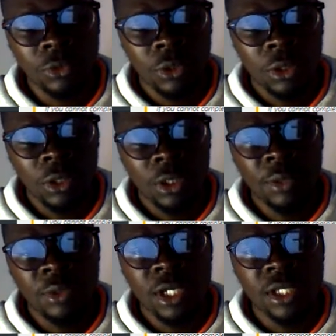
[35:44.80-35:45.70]
Let me
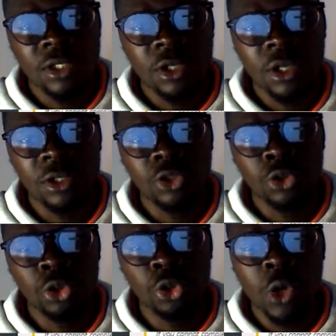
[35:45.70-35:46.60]
just show you
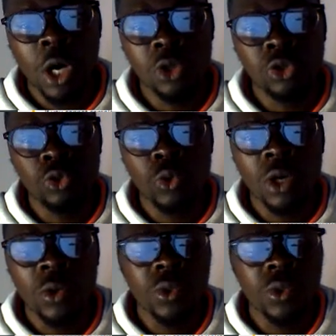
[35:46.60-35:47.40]
how to work with